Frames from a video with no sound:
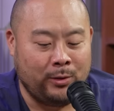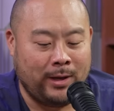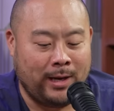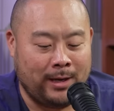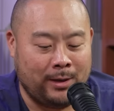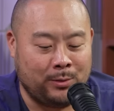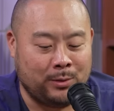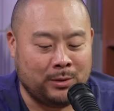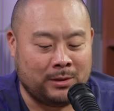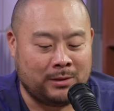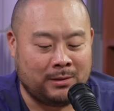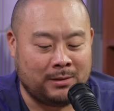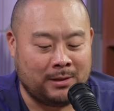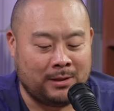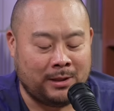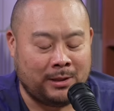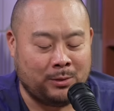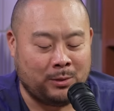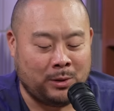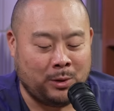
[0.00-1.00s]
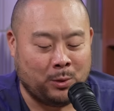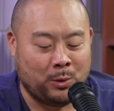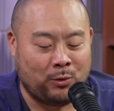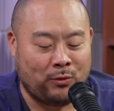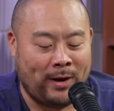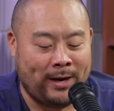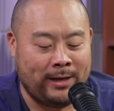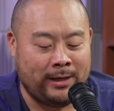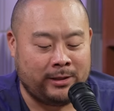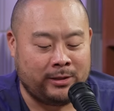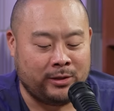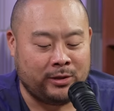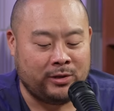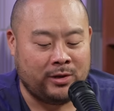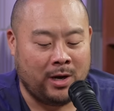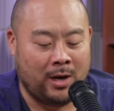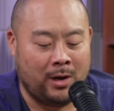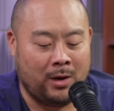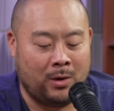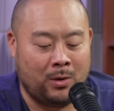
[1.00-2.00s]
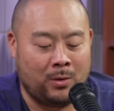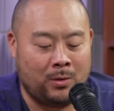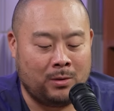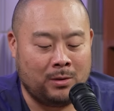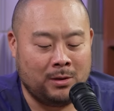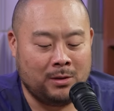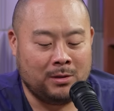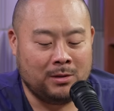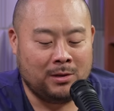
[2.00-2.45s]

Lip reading: that it was you were ready to go